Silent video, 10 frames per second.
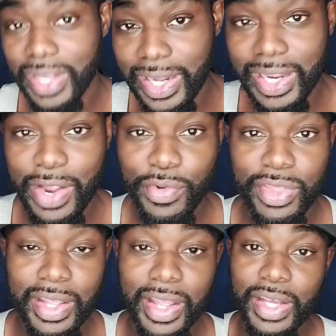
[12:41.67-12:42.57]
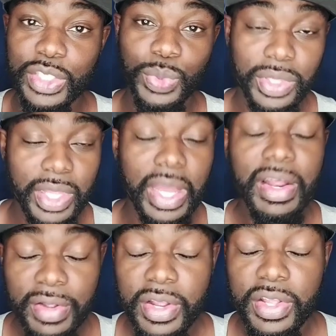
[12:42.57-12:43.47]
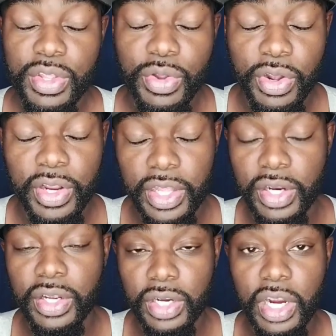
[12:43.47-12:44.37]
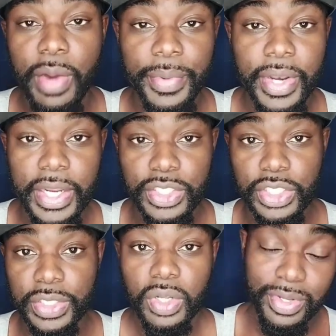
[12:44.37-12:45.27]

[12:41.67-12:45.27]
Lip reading: getting everything else with that, you're gonna get a good combination.